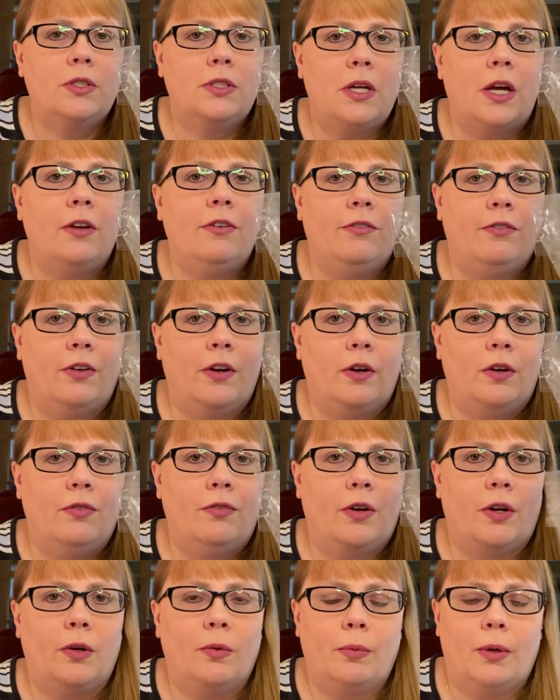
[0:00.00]
done very
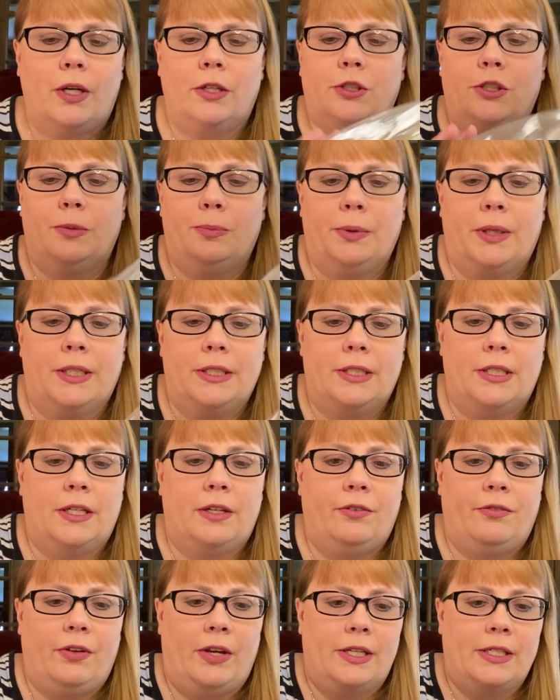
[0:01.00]
well. She blended
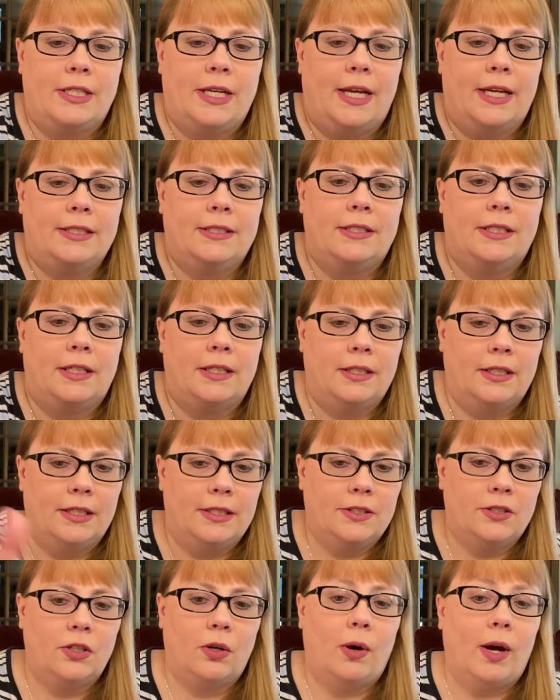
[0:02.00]
it fantastically.
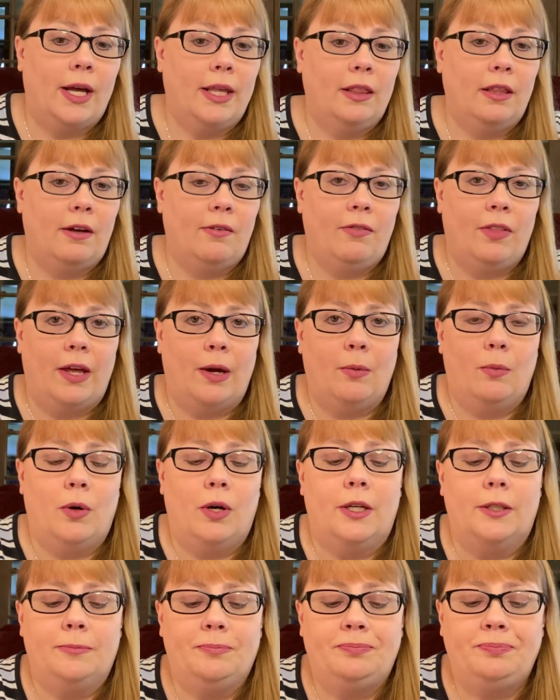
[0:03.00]
So I love that
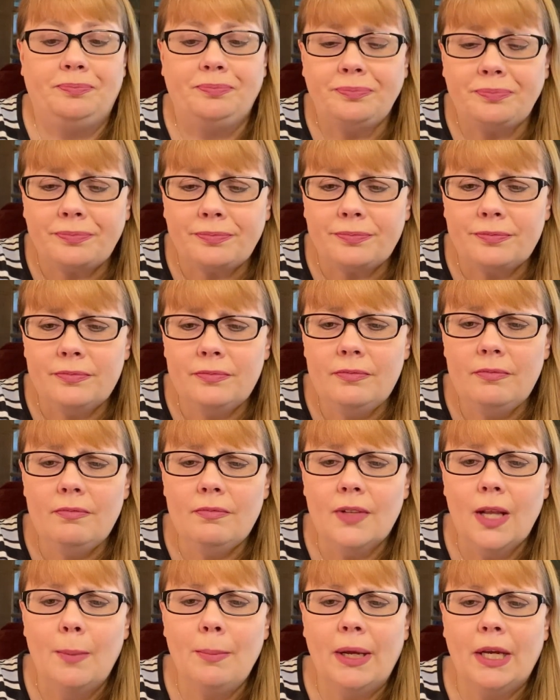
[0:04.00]
one.
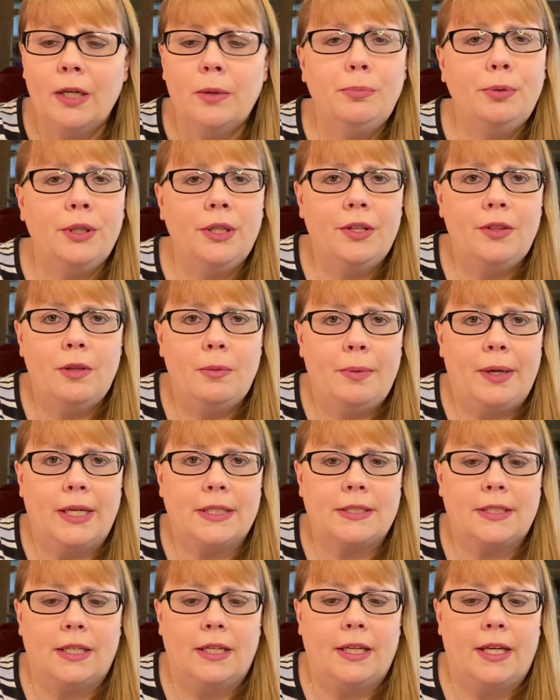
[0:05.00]
I'm not going to put it in the
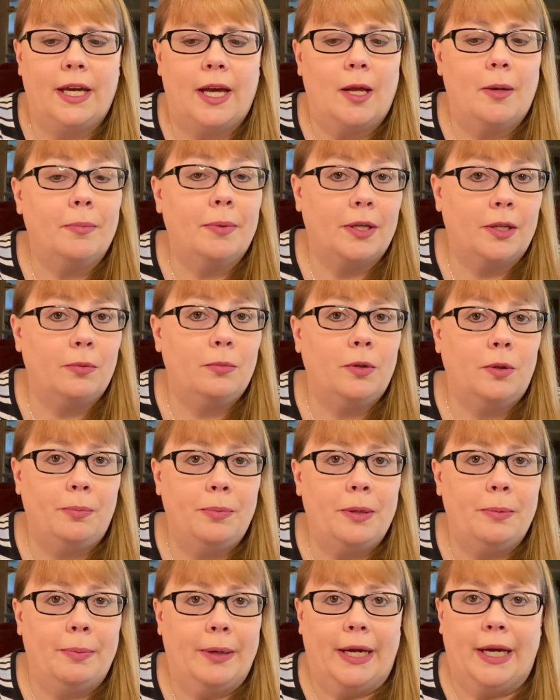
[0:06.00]
basket again, but it will
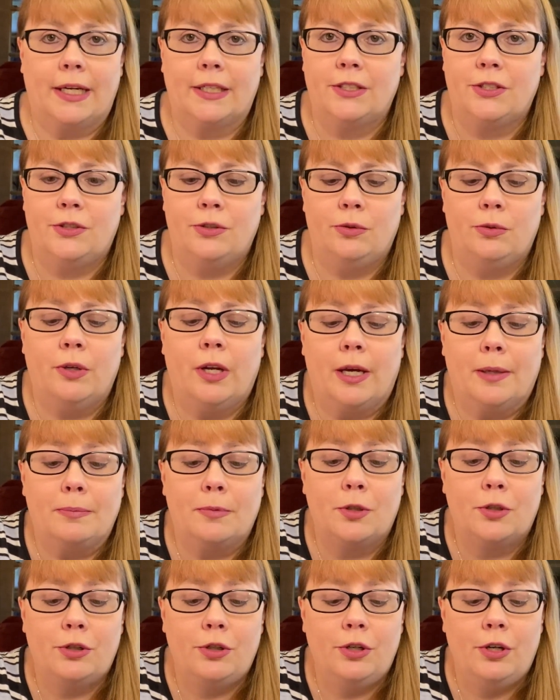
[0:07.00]
be back soon, I'm
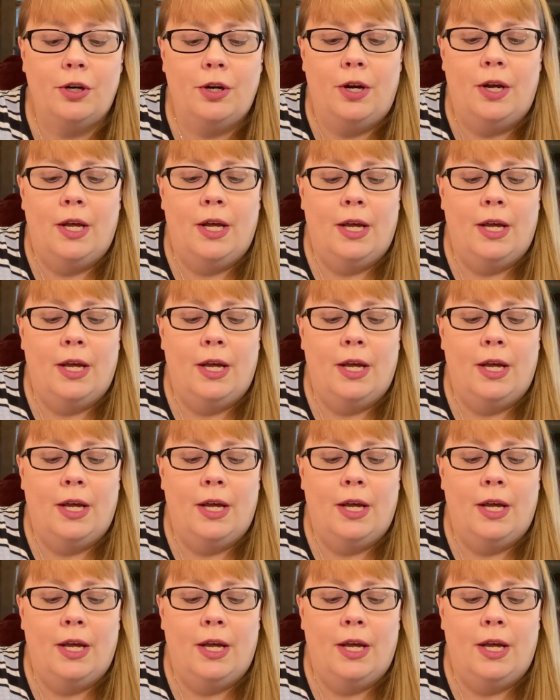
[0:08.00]
sure.